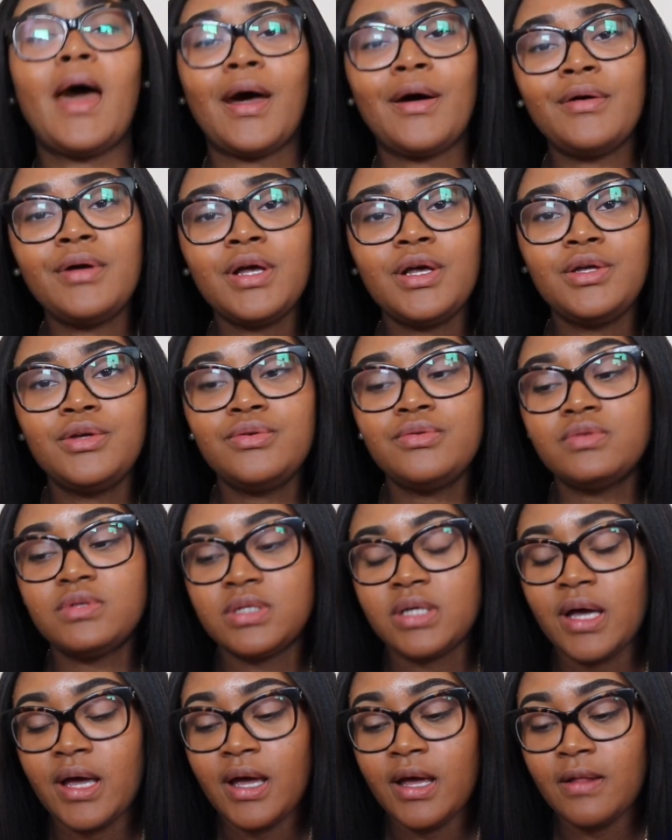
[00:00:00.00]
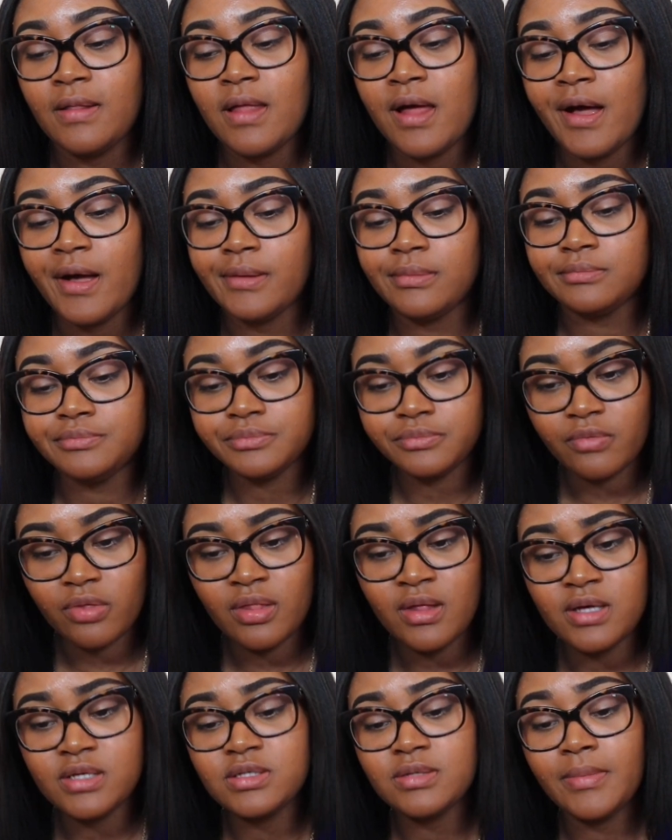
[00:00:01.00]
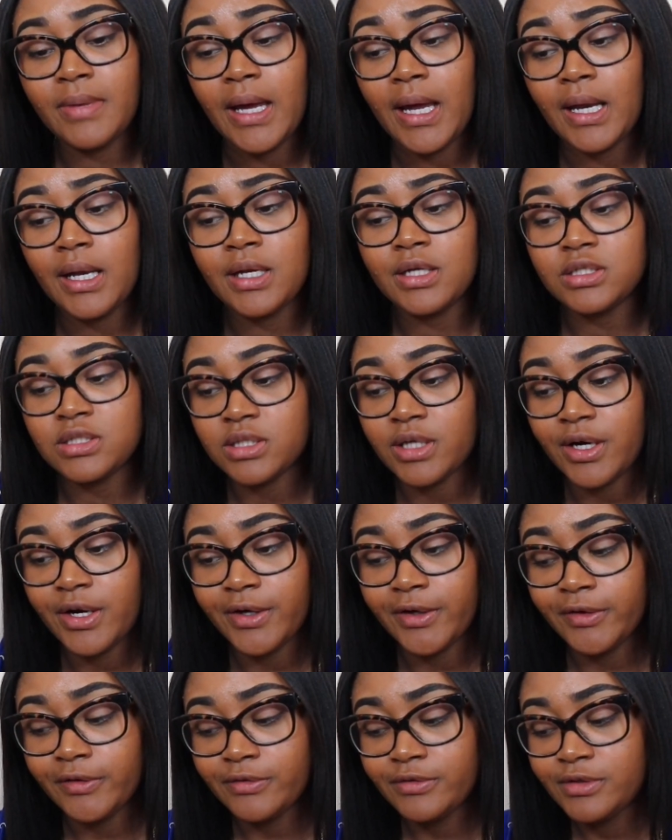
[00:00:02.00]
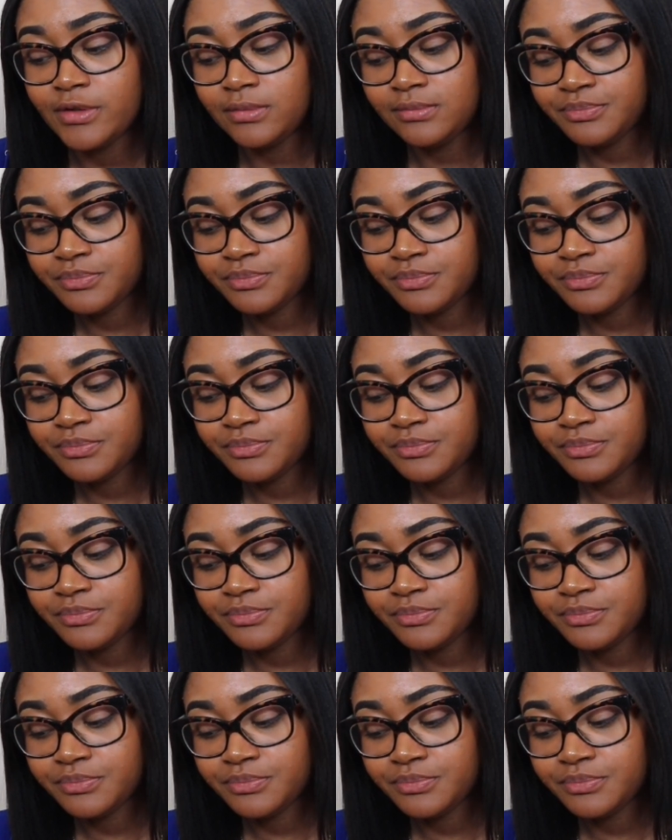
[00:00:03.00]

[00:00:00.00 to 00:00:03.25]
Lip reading: can you say that this man deserves?